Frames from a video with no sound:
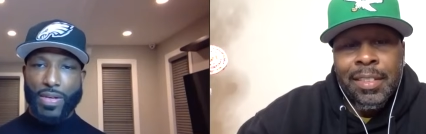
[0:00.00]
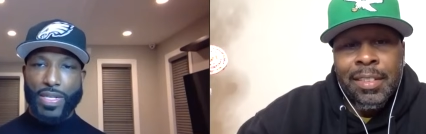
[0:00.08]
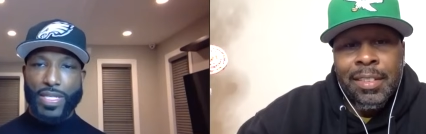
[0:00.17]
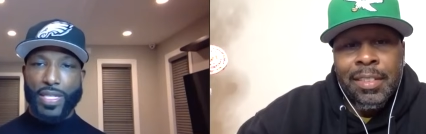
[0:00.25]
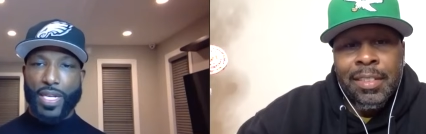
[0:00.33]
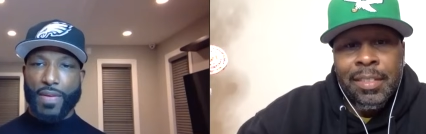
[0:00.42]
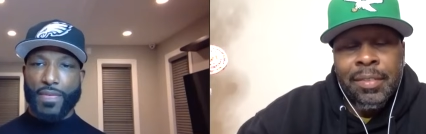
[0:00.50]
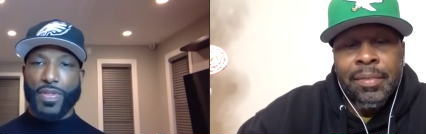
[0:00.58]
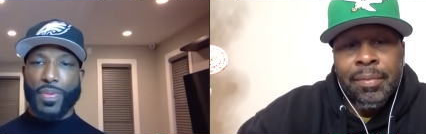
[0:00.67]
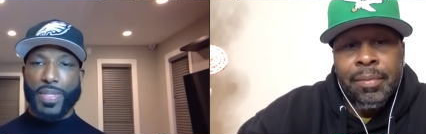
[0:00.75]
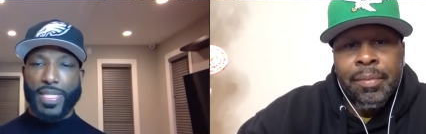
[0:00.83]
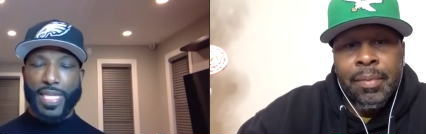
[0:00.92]
Speaker 1: is a cover
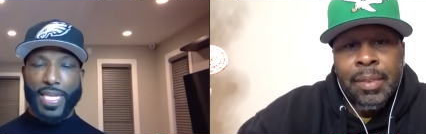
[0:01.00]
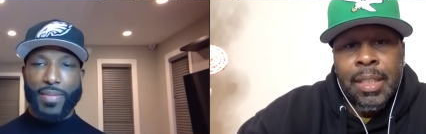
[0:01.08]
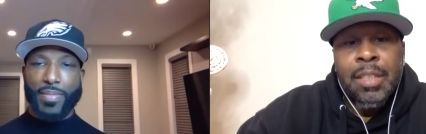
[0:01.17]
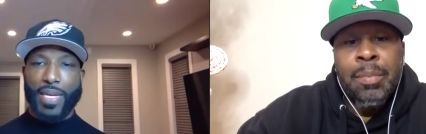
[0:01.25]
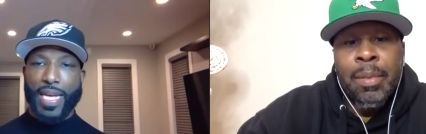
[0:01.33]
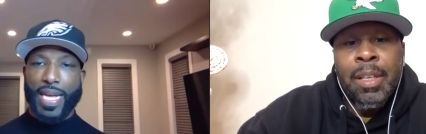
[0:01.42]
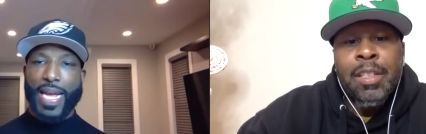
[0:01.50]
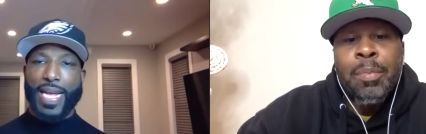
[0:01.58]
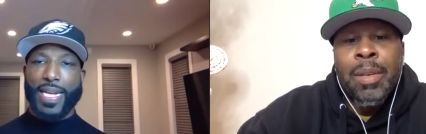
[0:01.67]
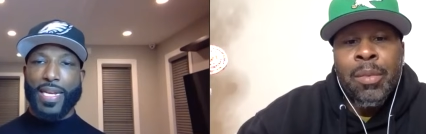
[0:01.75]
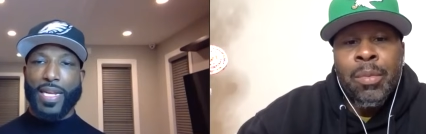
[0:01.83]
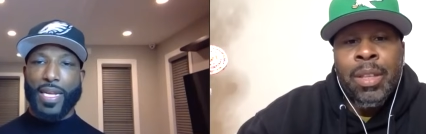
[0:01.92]
three team. Ex-
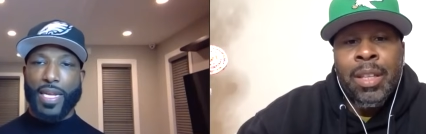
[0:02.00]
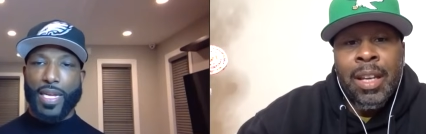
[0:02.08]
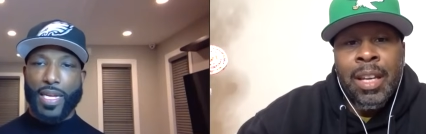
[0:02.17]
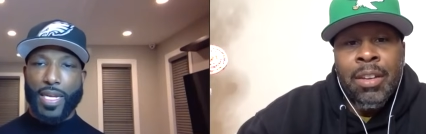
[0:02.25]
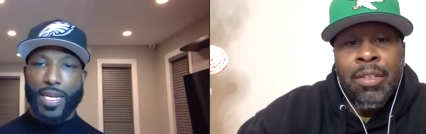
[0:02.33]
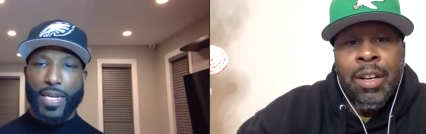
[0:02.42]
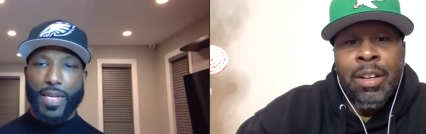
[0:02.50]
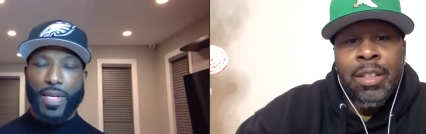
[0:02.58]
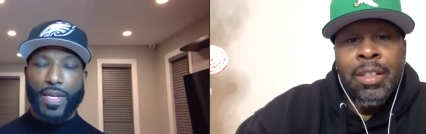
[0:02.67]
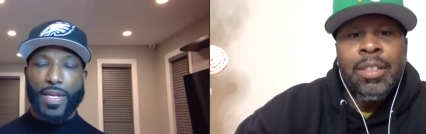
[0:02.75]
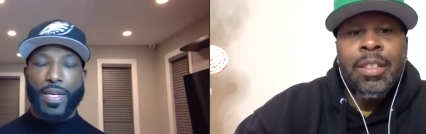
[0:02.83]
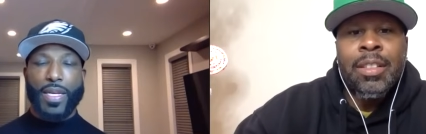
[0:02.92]
explain and,
Speaker 2: what the hank route
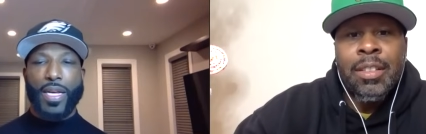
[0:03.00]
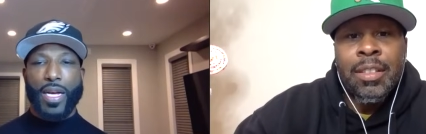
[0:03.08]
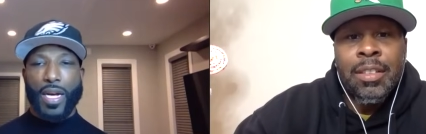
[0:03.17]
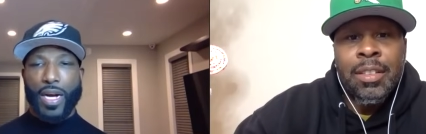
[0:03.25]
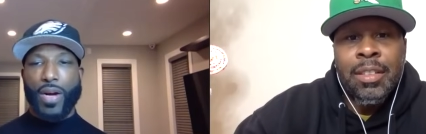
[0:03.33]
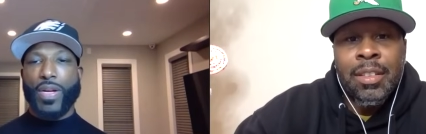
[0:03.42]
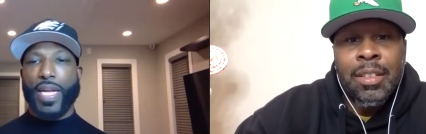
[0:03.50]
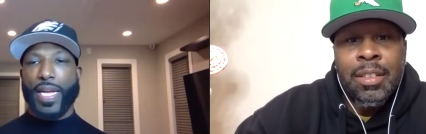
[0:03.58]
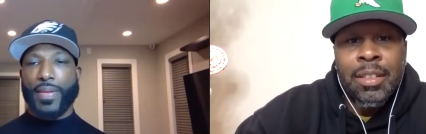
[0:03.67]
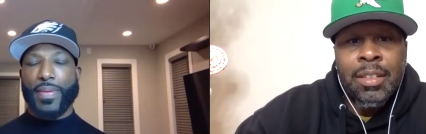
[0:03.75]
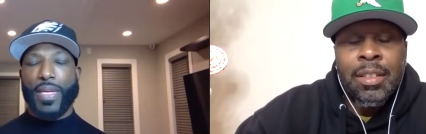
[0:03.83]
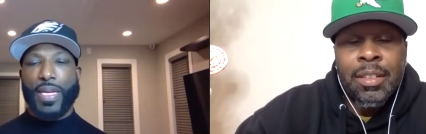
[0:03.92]
is.
Speaker 1: Okay.
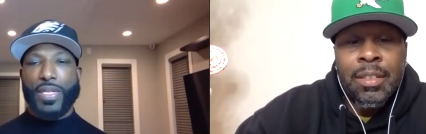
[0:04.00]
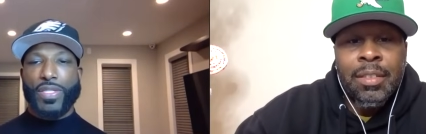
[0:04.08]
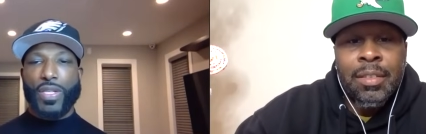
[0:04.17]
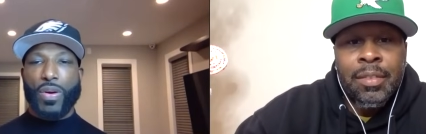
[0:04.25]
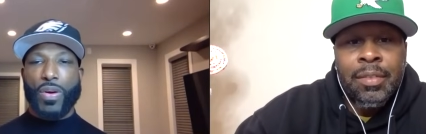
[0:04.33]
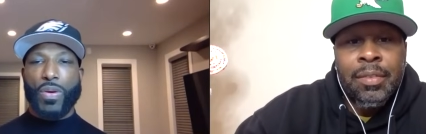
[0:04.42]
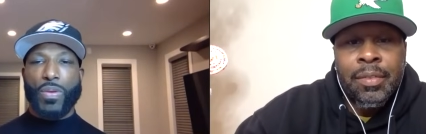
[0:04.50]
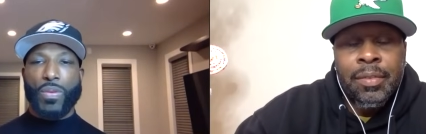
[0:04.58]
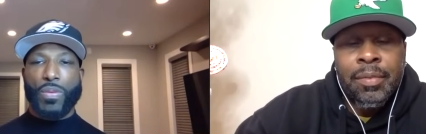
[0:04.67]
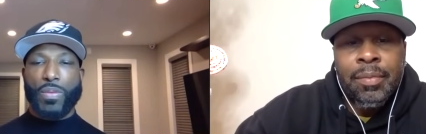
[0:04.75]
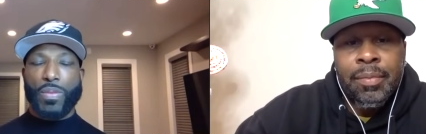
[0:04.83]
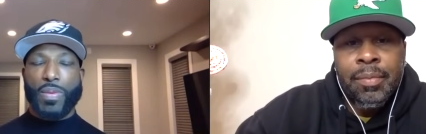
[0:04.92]
So
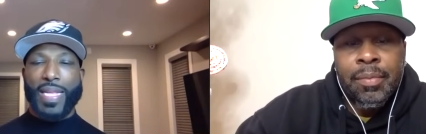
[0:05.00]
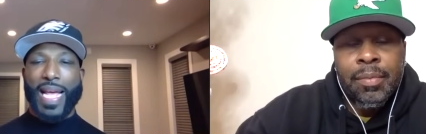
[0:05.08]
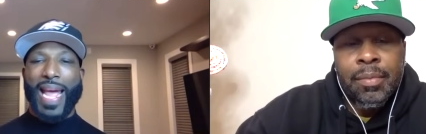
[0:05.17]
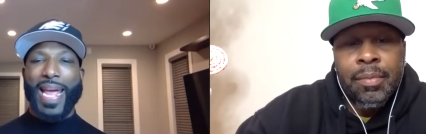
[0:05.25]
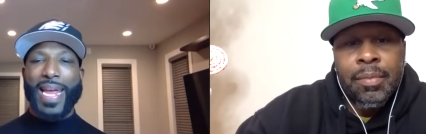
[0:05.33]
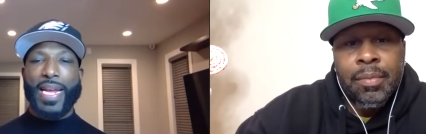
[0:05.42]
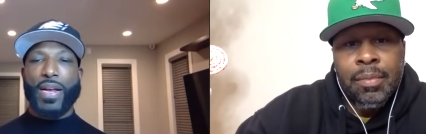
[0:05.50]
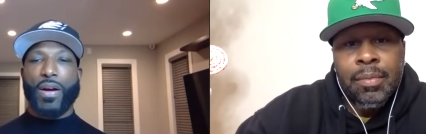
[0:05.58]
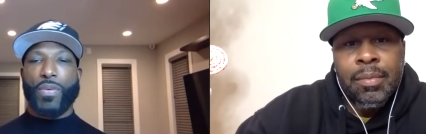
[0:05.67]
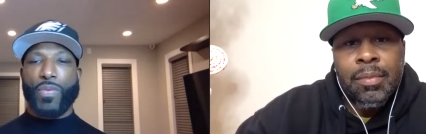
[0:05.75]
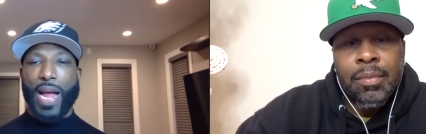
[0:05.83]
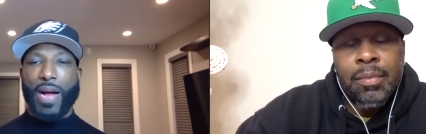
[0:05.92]
Hank
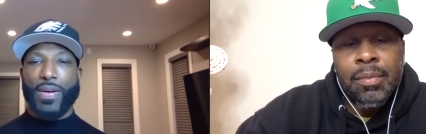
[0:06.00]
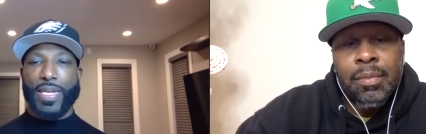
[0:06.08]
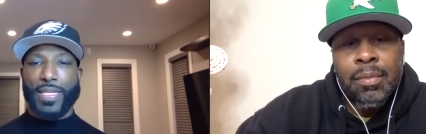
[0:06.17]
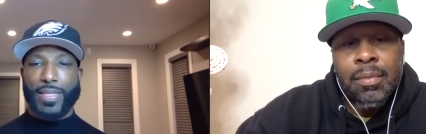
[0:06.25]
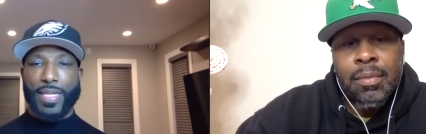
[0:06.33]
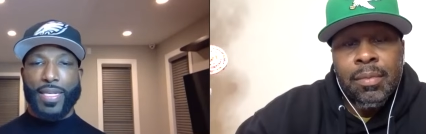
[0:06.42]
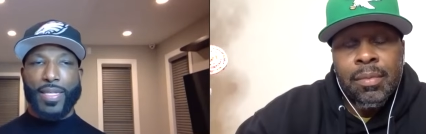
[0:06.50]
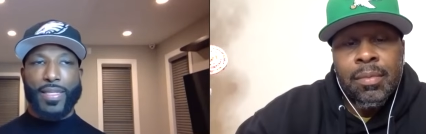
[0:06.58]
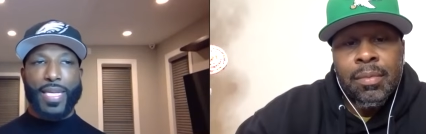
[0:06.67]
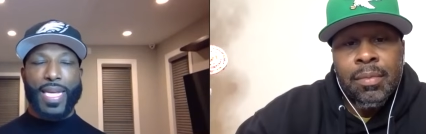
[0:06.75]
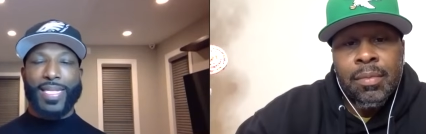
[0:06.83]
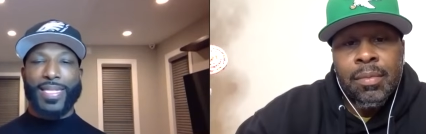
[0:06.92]
route is this
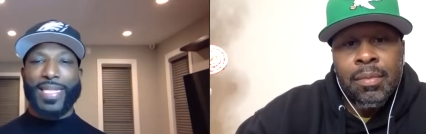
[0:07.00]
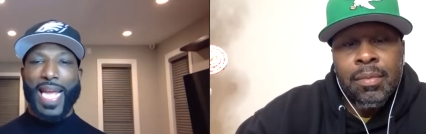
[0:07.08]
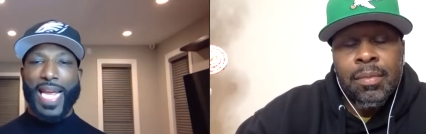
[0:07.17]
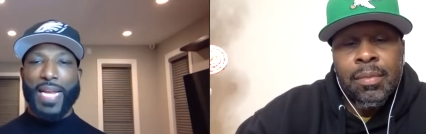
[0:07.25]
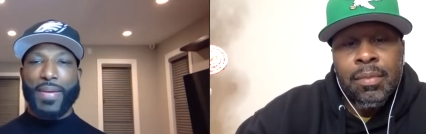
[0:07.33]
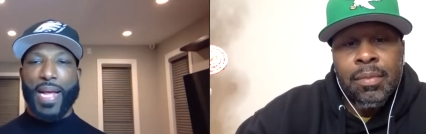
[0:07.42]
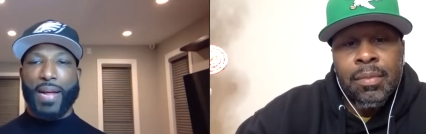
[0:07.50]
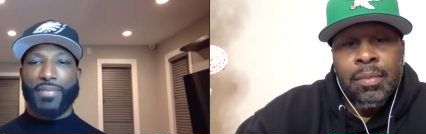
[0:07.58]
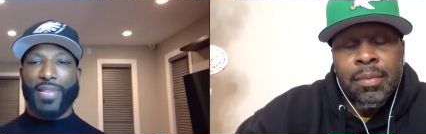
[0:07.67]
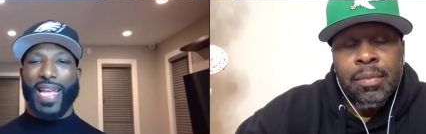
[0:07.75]
is named after